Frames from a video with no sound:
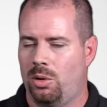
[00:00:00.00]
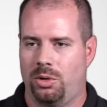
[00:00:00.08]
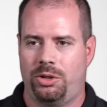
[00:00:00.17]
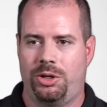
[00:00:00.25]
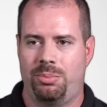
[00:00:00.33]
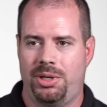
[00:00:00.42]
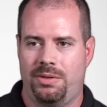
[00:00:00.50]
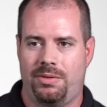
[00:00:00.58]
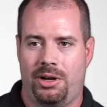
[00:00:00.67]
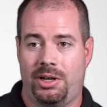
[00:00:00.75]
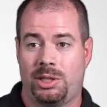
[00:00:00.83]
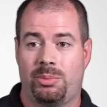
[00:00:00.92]
or it could be a
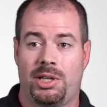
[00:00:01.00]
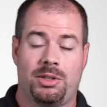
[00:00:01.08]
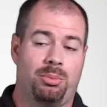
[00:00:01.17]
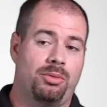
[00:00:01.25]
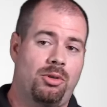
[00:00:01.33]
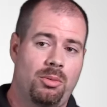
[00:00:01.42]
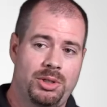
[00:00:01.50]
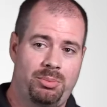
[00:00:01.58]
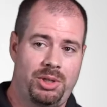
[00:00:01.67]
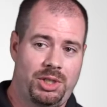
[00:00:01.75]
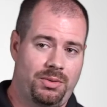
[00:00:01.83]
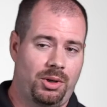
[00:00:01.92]
very expensive performance
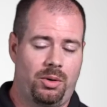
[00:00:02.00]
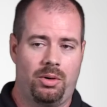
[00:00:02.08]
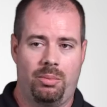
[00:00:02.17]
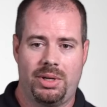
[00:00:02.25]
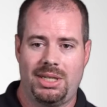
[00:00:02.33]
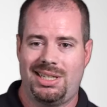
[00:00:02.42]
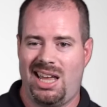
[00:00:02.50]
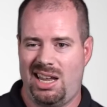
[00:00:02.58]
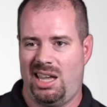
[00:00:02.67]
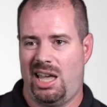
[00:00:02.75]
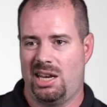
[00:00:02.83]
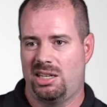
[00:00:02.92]
piece of equipment
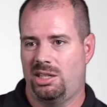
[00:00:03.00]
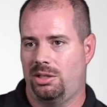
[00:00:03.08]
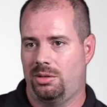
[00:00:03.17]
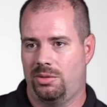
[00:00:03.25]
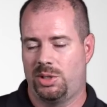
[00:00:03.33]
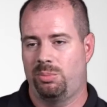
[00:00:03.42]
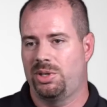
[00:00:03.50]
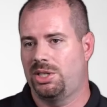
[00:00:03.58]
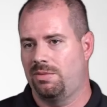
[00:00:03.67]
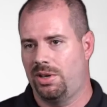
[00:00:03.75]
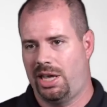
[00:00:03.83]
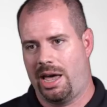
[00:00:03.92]
dedicated to a
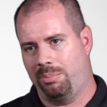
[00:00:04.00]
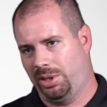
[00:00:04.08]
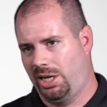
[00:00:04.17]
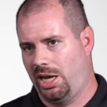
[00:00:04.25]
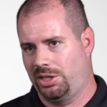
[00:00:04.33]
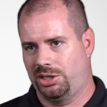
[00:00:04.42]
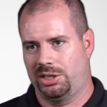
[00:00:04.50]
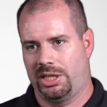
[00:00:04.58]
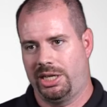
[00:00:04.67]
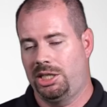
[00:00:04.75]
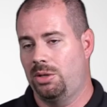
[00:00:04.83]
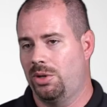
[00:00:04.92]
specific application
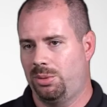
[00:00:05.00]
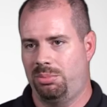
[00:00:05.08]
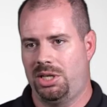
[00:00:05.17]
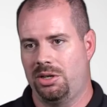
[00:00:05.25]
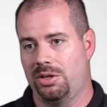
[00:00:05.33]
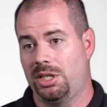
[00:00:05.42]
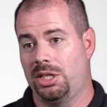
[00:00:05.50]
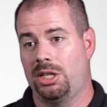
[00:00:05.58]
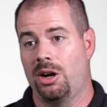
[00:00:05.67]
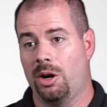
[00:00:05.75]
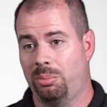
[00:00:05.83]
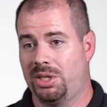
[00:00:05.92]
like USB or DDR